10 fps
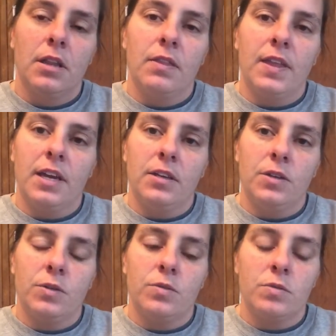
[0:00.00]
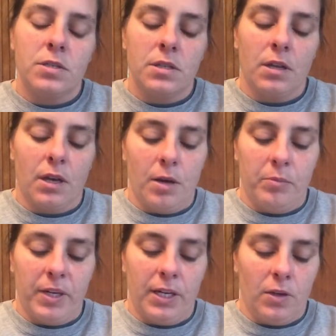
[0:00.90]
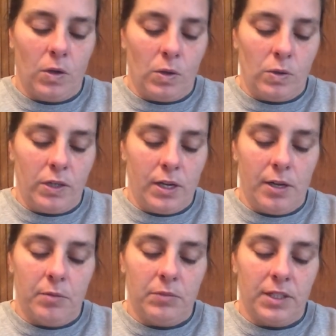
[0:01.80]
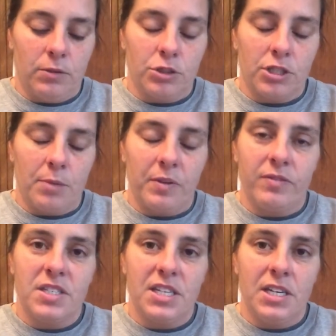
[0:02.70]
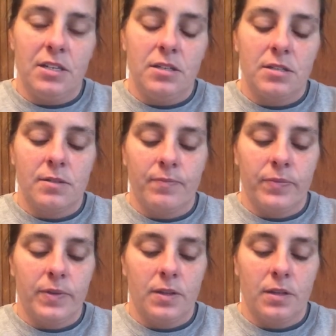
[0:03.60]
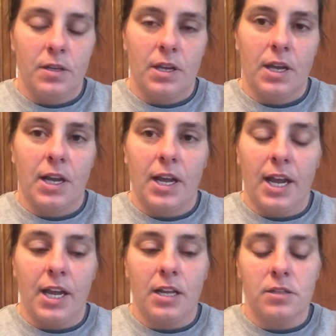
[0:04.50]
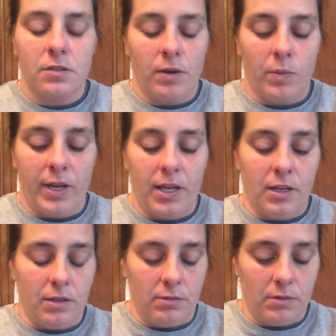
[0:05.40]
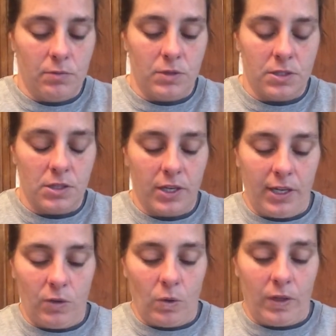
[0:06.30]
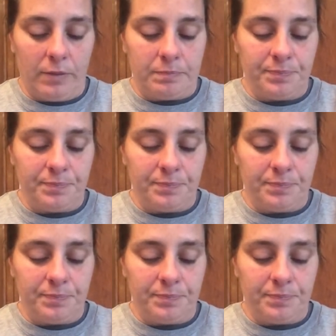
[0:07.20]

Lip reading: they use a company called Little Shop of Seeds. And so I went and was looking on